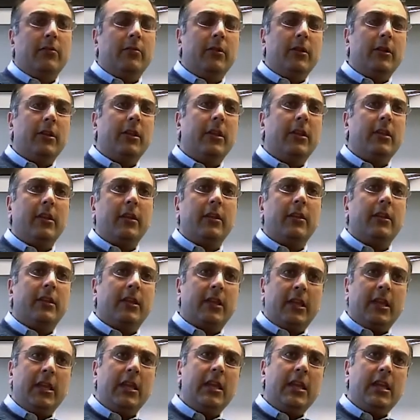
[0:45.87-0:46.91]
Really,
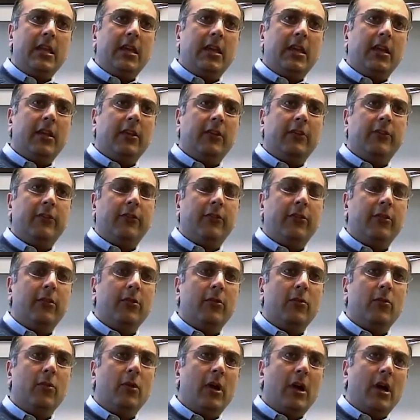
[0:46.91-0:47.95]
the key is
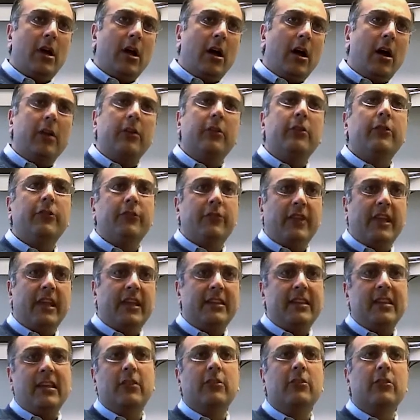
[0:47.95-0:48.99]
to
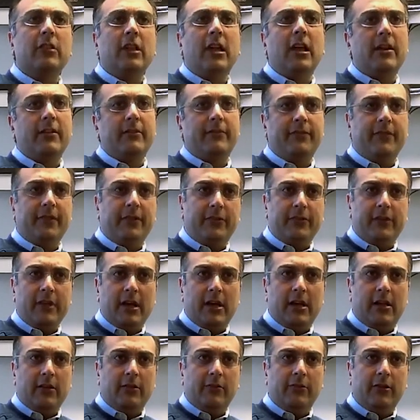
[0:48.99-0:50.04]
understand the underlying
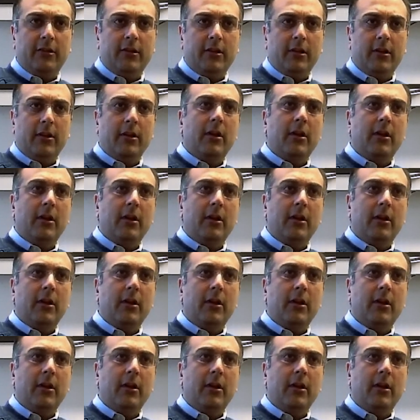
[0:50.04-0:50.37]
physiology,